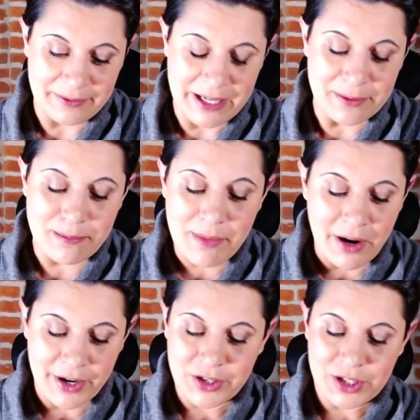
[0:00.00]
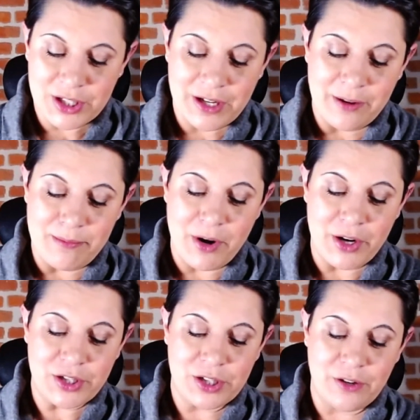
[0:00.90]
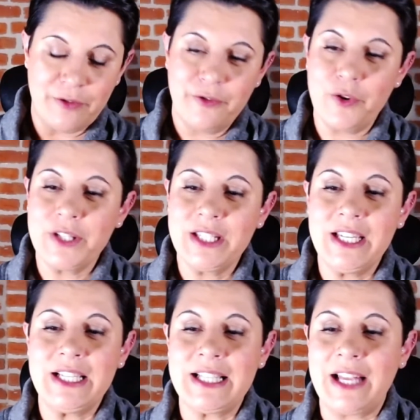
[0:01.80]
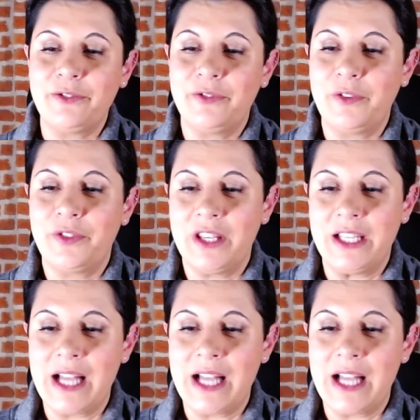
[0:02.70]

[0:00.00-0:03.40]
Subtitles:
in March 14 and 15.